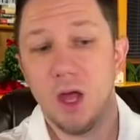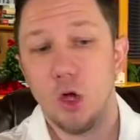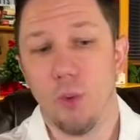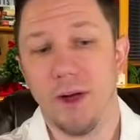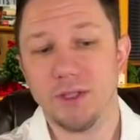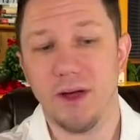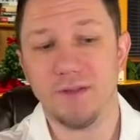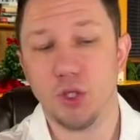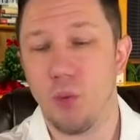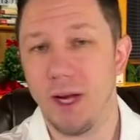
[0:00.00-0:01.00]
We also have
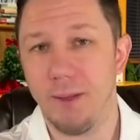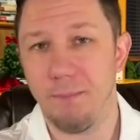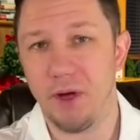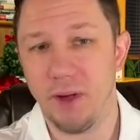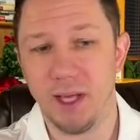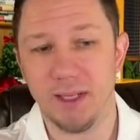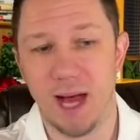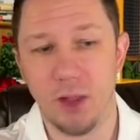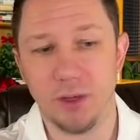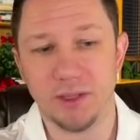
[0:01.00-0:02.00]
$20 billion
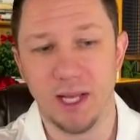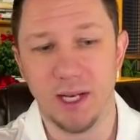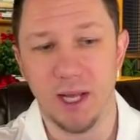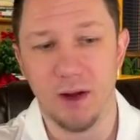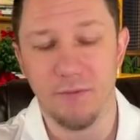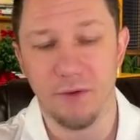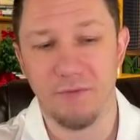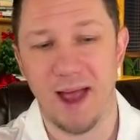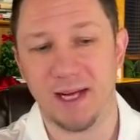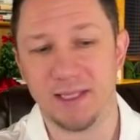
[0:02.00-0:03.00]
in here for
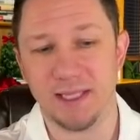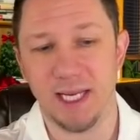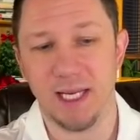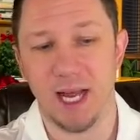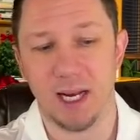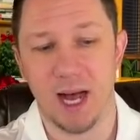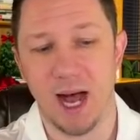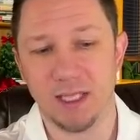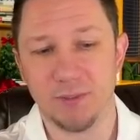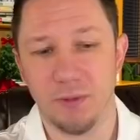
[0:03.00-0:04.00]
vaccine and
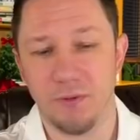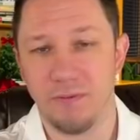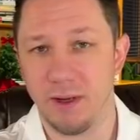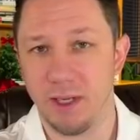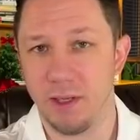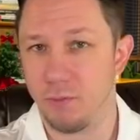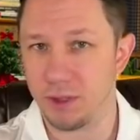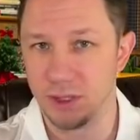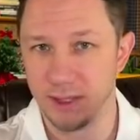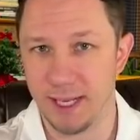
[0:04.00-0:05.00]
hospital funding,
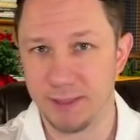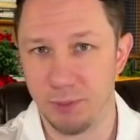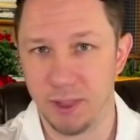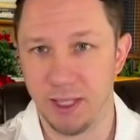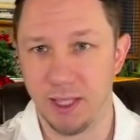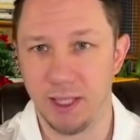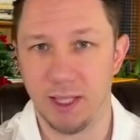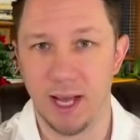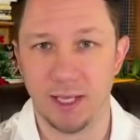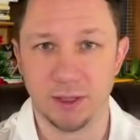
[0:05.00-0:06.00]
which is desperately
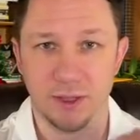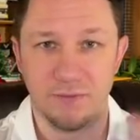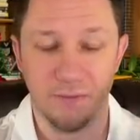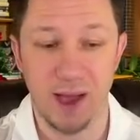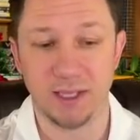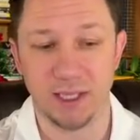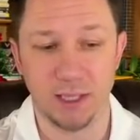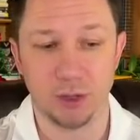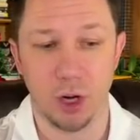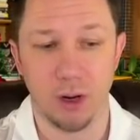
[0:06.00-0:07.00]
needed as the vaccine
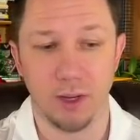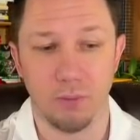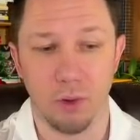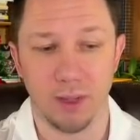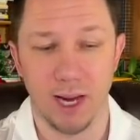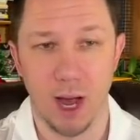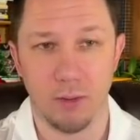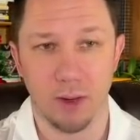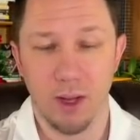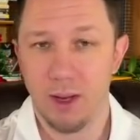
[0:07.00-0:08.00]
is already rolling
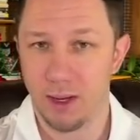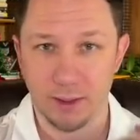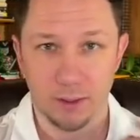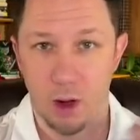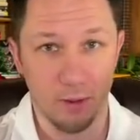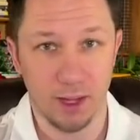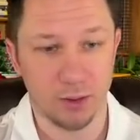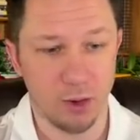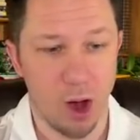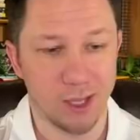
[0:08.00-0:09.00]
out and all
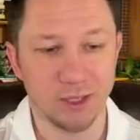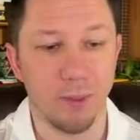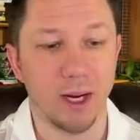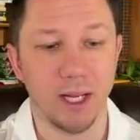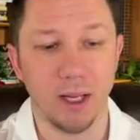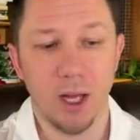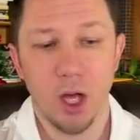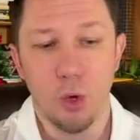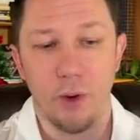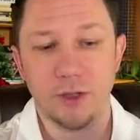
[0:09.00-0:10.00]
that costs money.
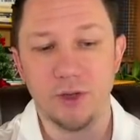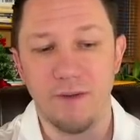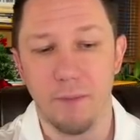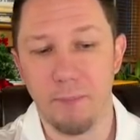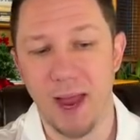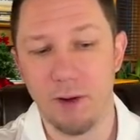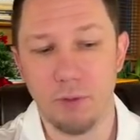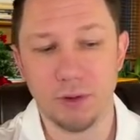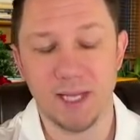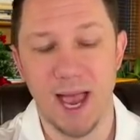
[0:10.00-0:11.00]
We also have a
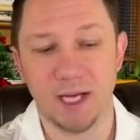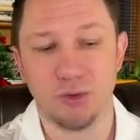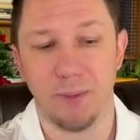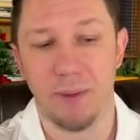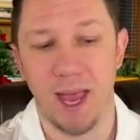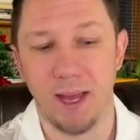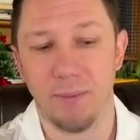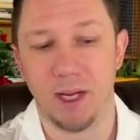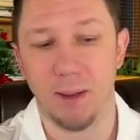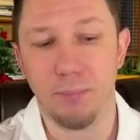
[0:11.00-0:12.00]
payroll tax
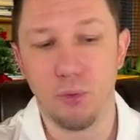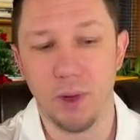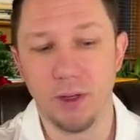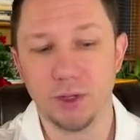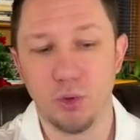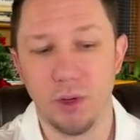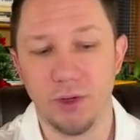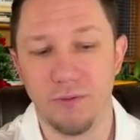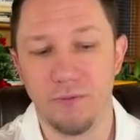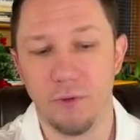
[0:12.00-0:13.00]
repayment. Employers who are
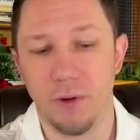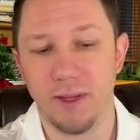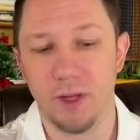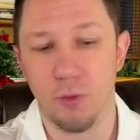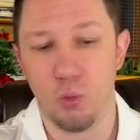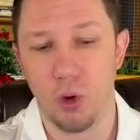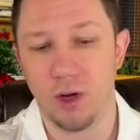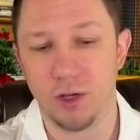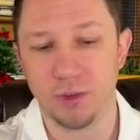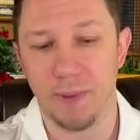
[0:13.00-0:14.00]
deferring their
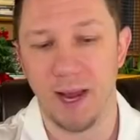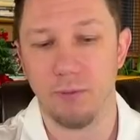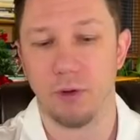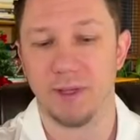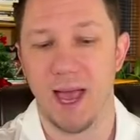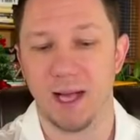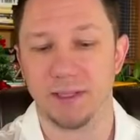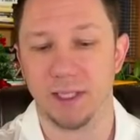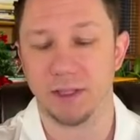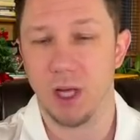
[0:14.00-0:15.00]
workers' payroll
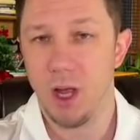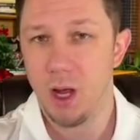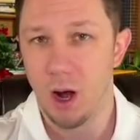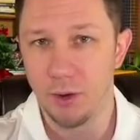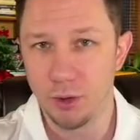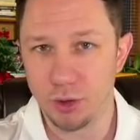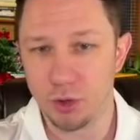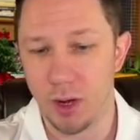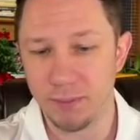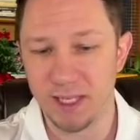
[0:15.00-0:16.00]
taxes under
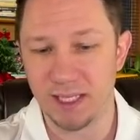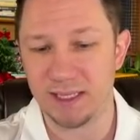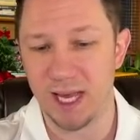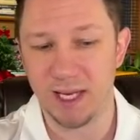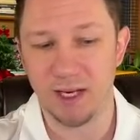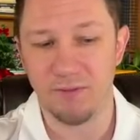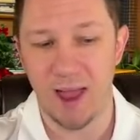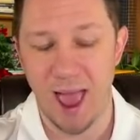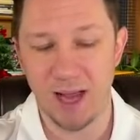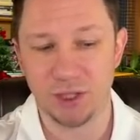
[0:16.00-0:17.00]
Trump's executive
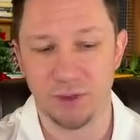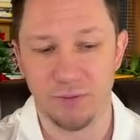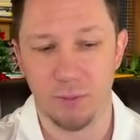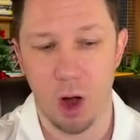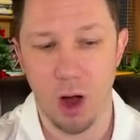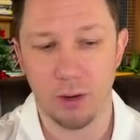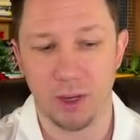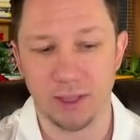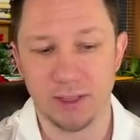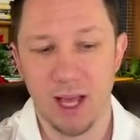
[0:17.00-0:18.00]
action from
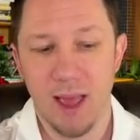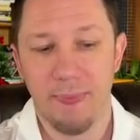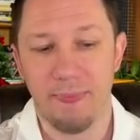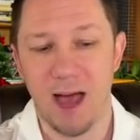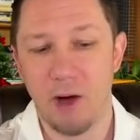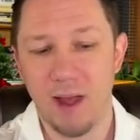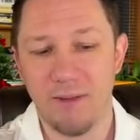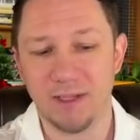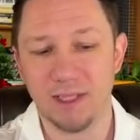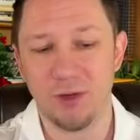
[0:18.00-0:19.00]
August now
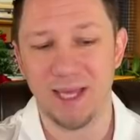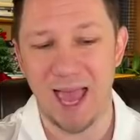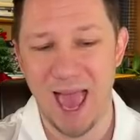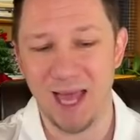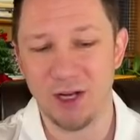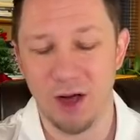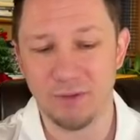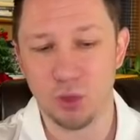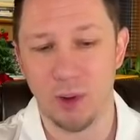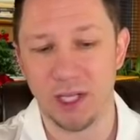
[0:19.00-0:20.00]
have until the end of
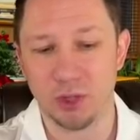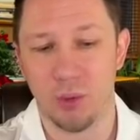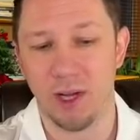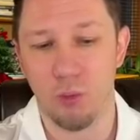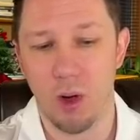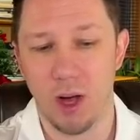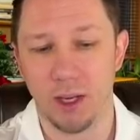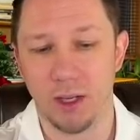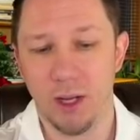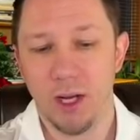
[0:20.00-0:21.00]

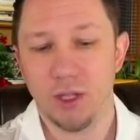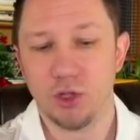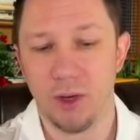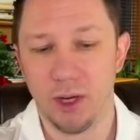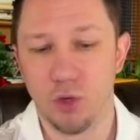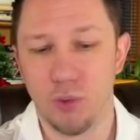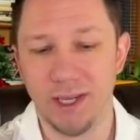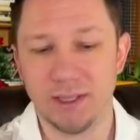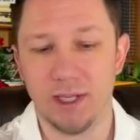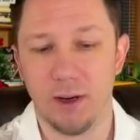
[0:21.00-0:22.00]
2021 to
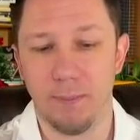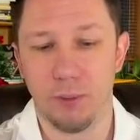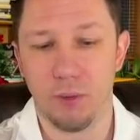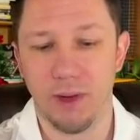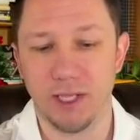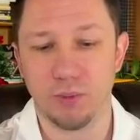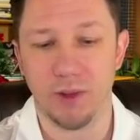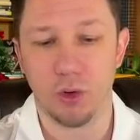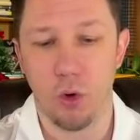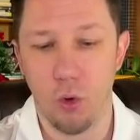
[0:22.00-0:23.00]
increase their employees'
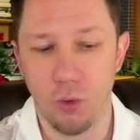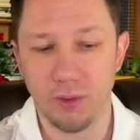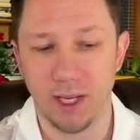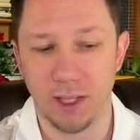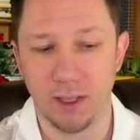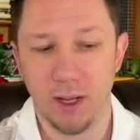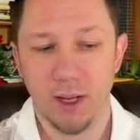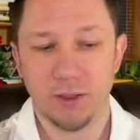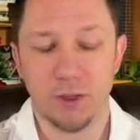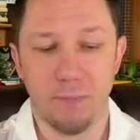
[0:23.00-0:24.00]
withholding
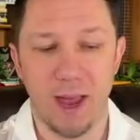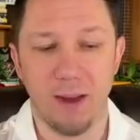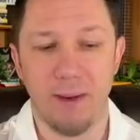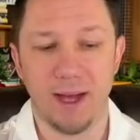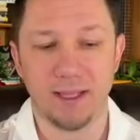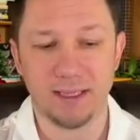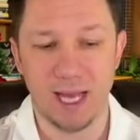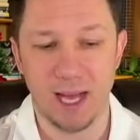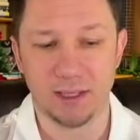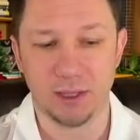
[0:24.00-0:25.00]
to pay back the
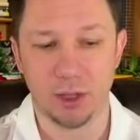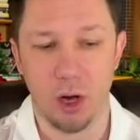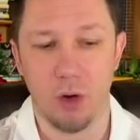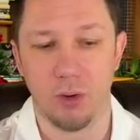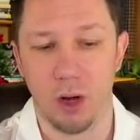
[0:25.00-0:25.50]
taxes owed.